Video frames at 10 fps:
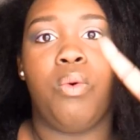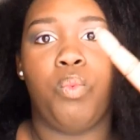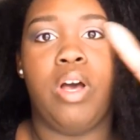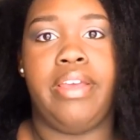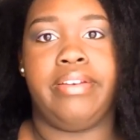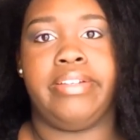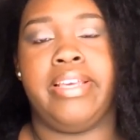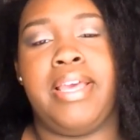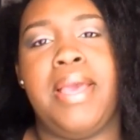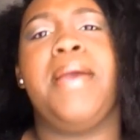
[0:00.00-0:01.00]
1.
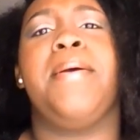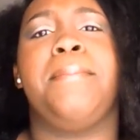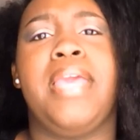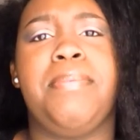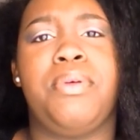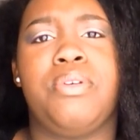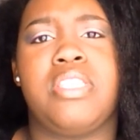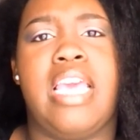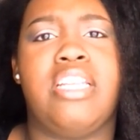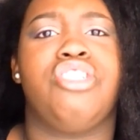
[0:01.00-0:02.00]
People who
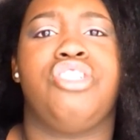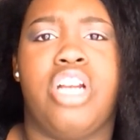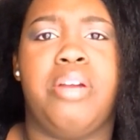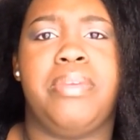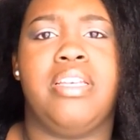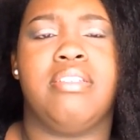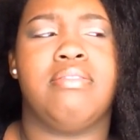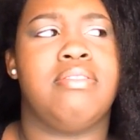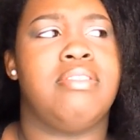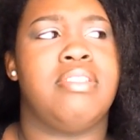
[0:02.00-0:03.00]
say Jeremy.
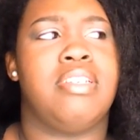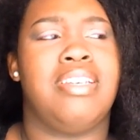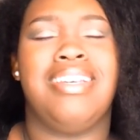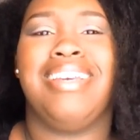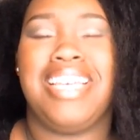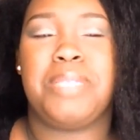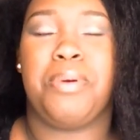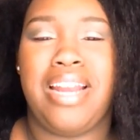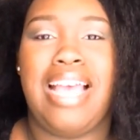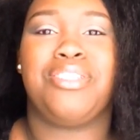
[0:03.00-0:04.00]
It's
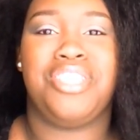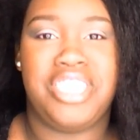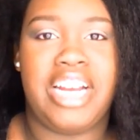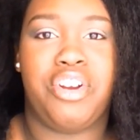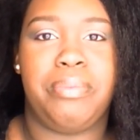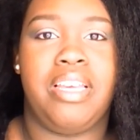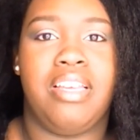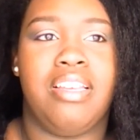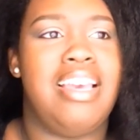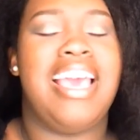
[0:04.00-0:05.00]
pronounced Jeremy.
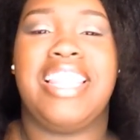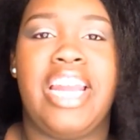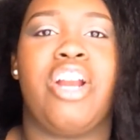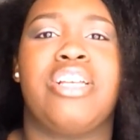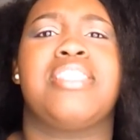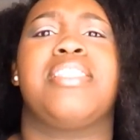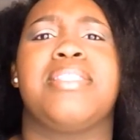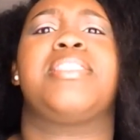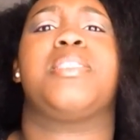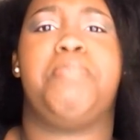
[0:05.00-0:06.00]
That irks the
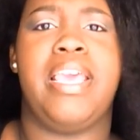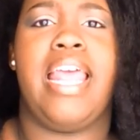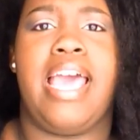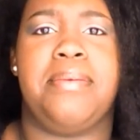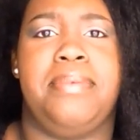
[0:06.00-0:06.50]
spit out